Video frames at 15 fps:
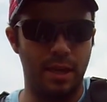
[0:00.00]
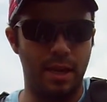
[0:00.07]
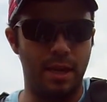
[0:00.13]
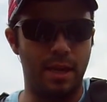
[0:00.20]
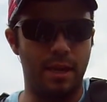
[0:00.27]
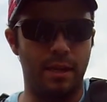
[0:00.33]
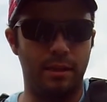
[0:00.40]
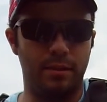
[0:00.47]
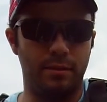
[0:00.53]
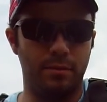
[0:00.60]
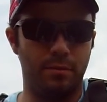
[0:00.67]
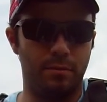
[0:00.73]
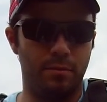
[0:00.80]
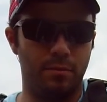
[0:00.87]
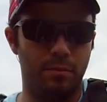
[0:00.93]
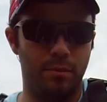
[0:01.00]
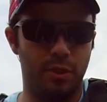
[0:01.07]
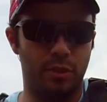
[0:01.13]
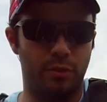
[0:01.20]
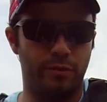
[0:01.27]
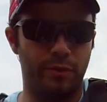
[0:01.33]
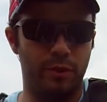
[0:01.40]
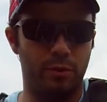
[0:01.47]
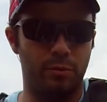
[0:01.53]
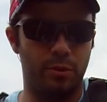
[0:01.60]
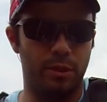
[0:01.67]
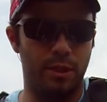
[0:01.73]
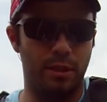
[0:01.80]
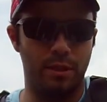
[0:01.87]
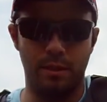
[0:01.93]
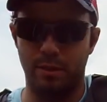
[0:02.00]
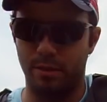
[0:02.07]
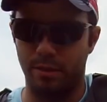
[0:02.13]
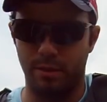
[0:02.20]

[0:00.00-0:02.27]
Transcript: and Mr. Fish was there.